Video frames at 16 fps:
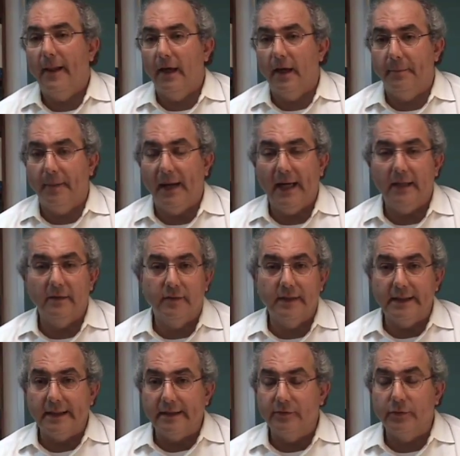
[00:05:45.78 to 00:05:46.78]
a pile of
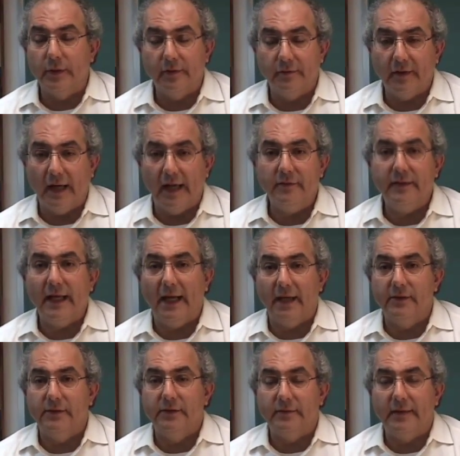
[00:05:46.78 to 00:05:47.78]
leaves with 5
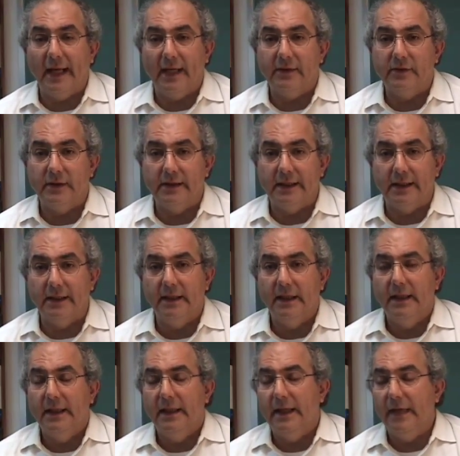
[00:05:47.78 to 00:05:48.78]
gallons of gasoline,
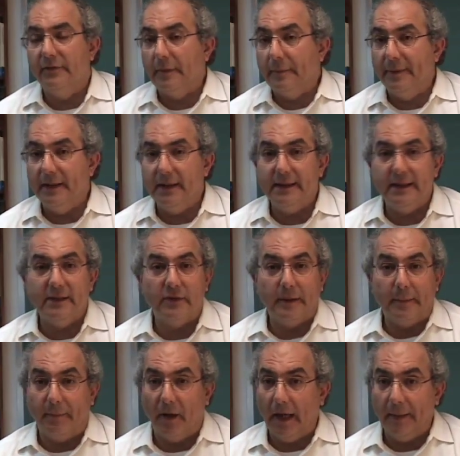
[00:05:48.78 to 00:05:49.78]
if the building is
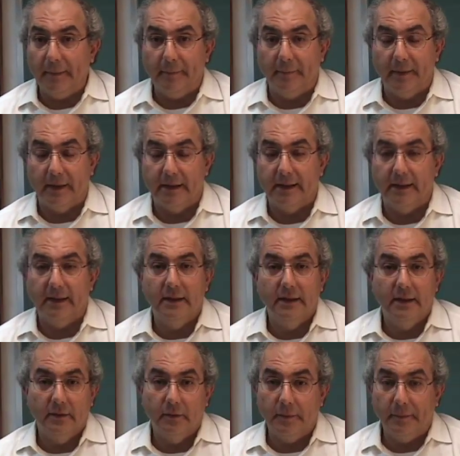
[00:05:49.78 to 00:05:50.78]
an apartment building
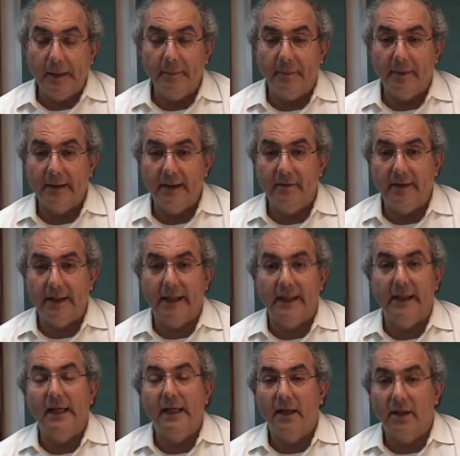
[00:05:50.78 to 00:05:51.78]
with people living in
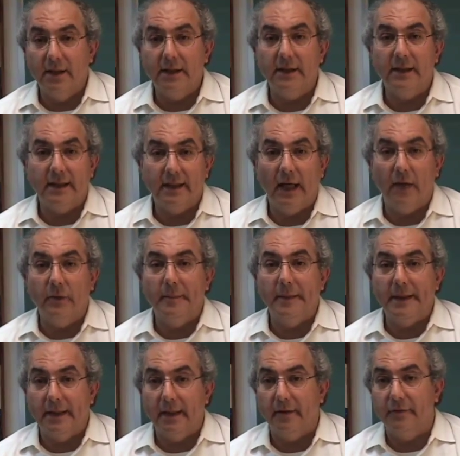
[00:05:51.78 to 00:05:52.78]
it, clearly that would
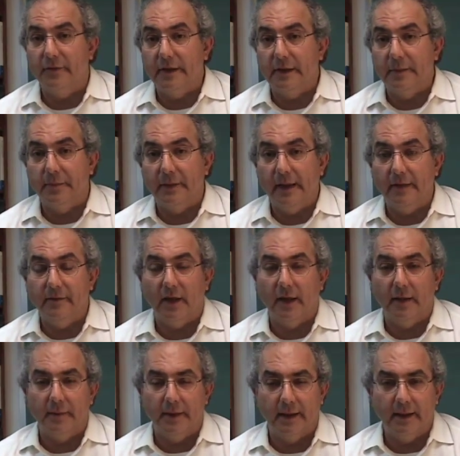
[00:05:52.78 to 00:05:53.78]
be enough for a depraved
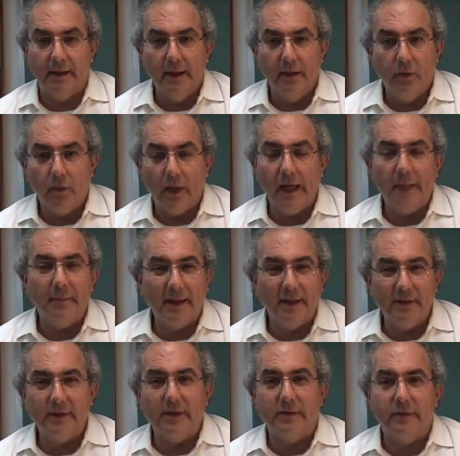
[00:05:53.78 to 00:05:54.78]
heart murder. Why?
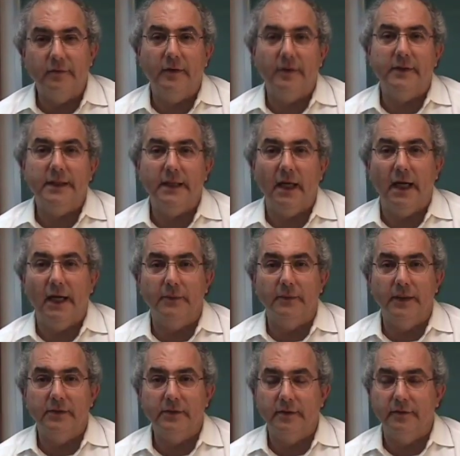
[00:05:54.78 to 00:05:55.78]
Because there's a very high
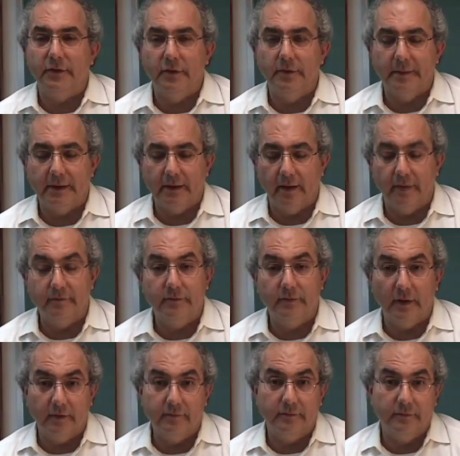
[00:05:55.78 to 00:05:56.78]
risk of
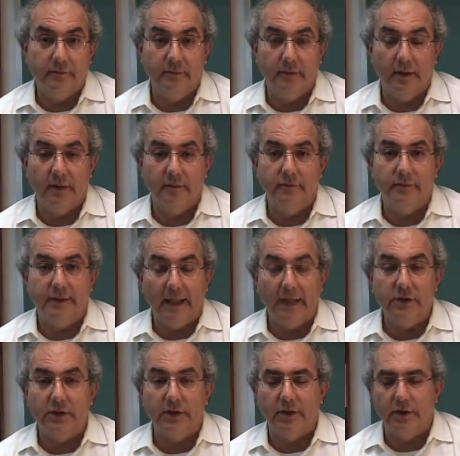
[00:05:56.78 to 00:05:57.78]

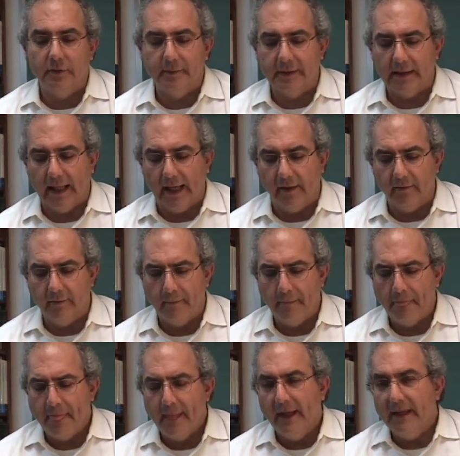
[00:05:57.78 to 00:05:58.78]
danger to human life.
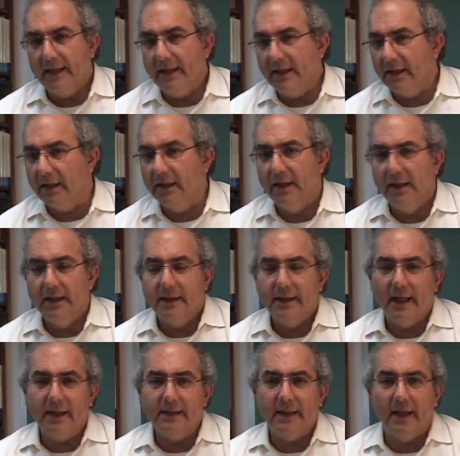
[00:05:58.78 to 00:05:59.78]
Here,
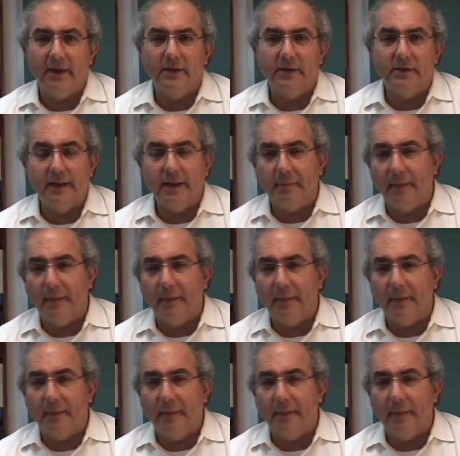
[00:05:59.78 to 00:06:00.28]
Keg Downer has lit